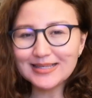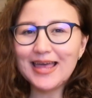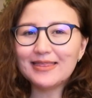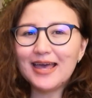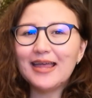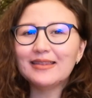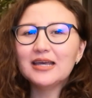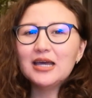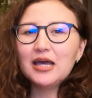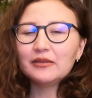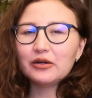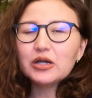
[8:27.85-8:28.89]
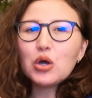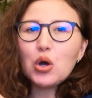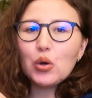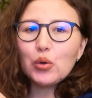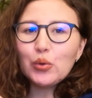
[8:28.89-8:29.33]
And then there
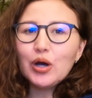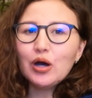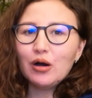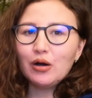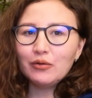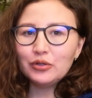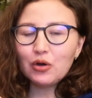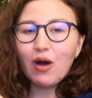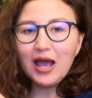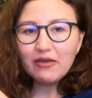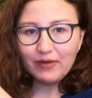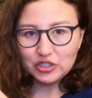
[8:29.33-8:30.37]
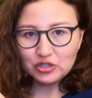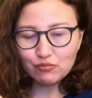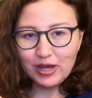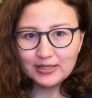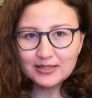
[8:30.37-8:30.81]
go, uh, you know, high fashion
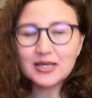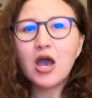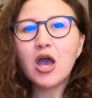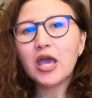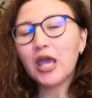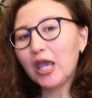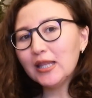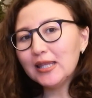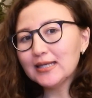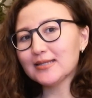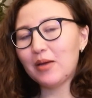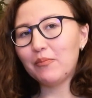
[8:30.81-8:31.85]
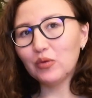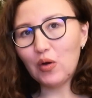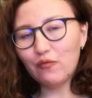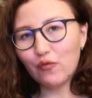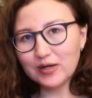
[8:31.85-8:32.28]
brands. In the
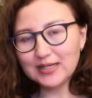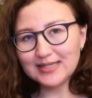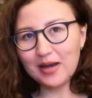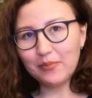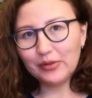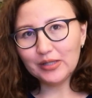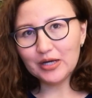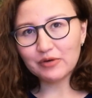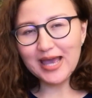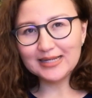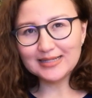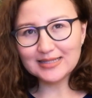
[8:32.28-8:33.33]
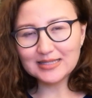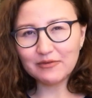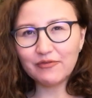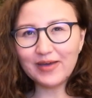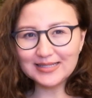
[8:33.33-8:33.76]
example of, for example, Rihanna's
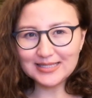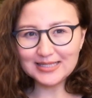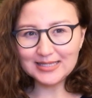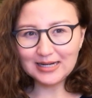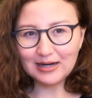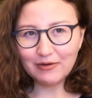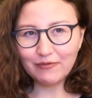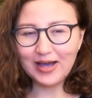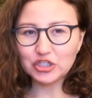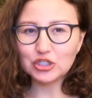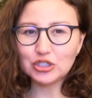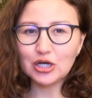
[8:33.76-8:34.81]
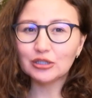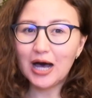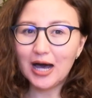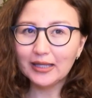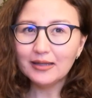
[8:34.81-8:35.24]
Fenty uh, fashion
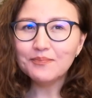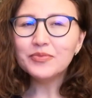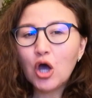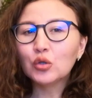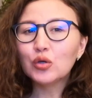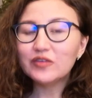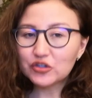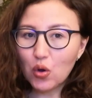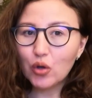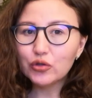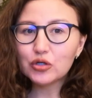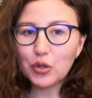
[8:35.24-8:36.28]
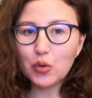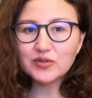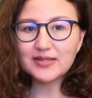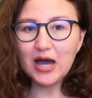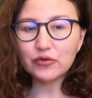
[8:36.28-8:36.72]
line, Louis Vuitton
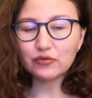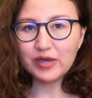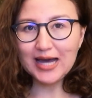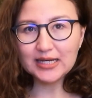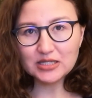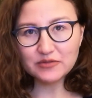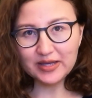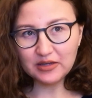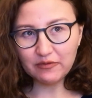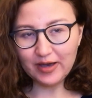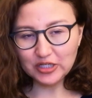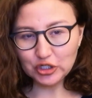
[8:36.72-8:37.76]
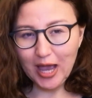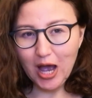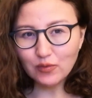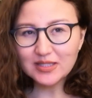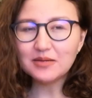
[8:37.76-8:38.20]
closed down Rihanna's Fenty fashion
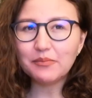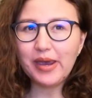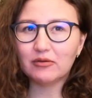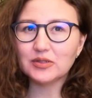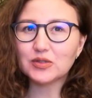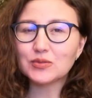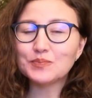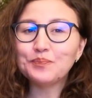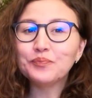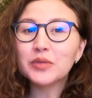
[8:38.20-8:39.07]
house in Paris.